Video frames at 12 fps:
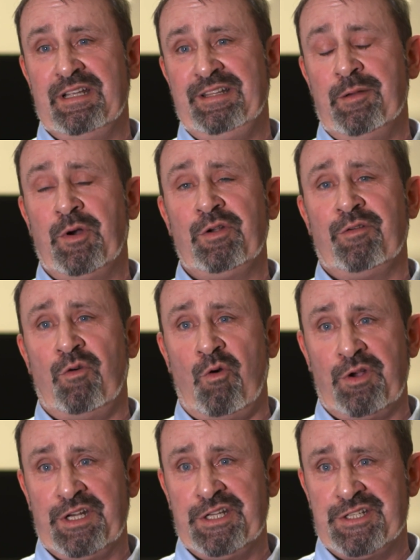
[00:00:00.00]
the amount of
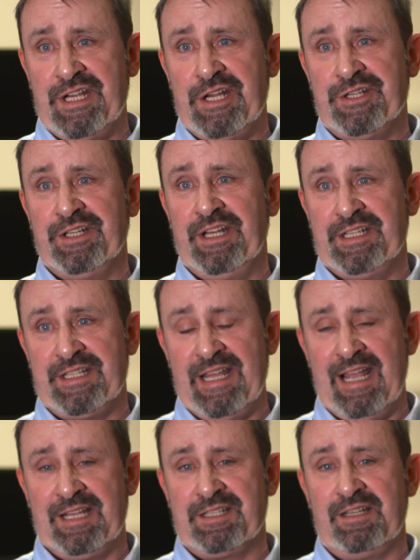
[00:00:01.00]
organisation this
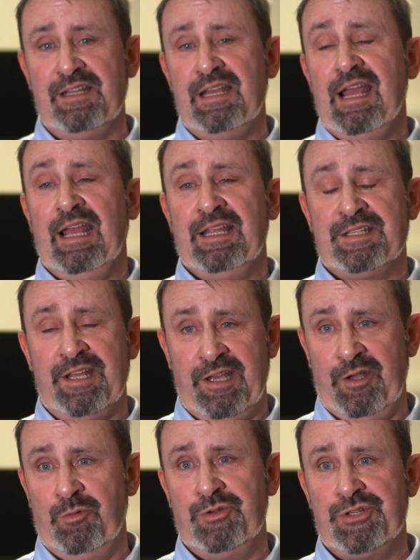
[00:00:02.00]
takes is
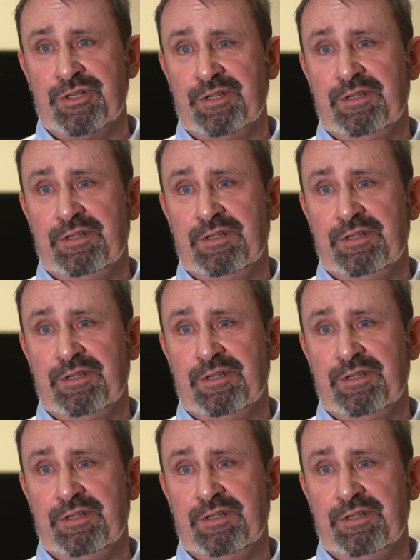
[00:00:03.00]
huge.